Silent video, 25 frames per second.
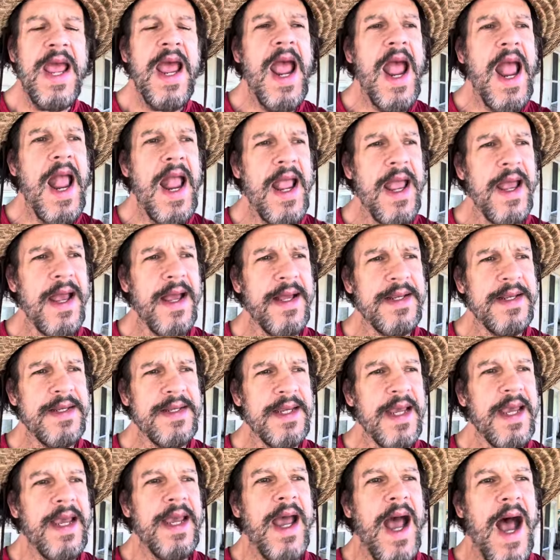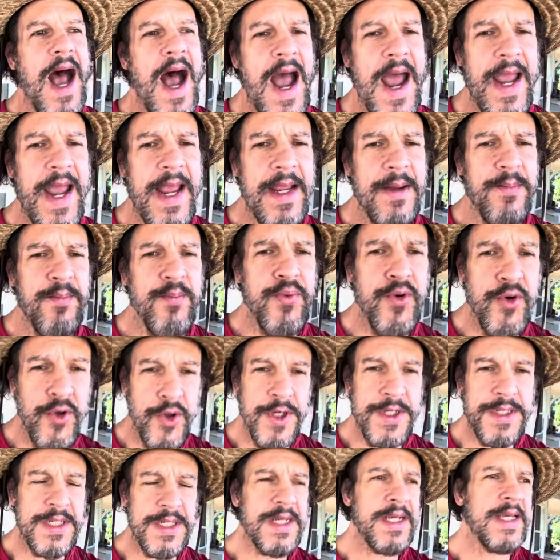And I
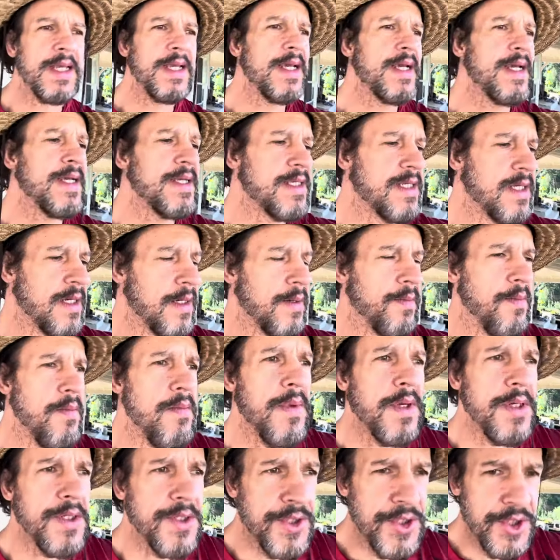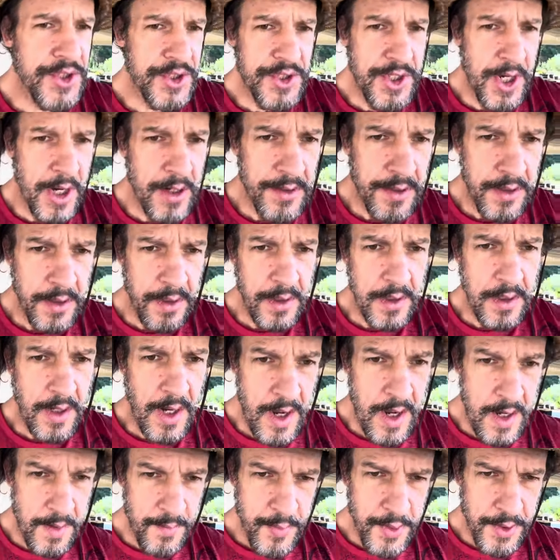put some starter
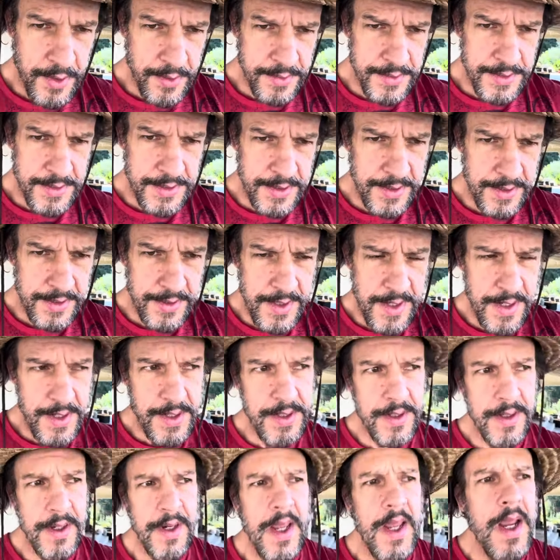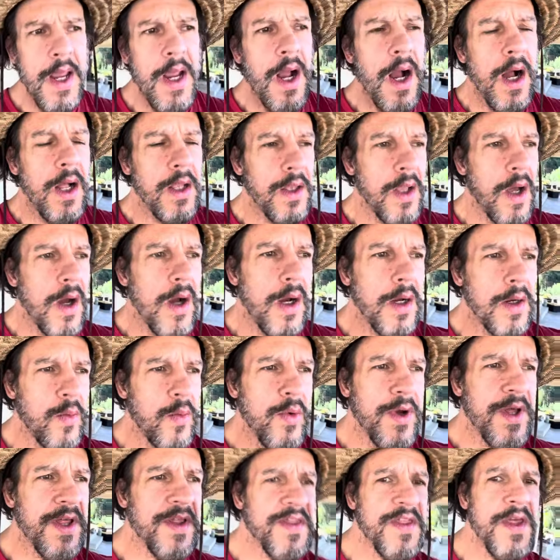compost in there along
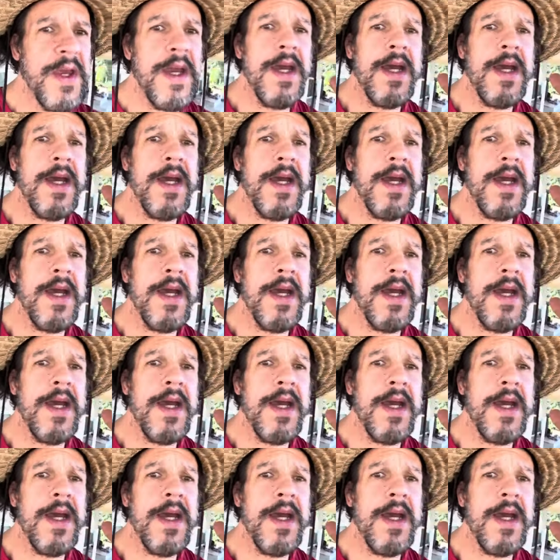with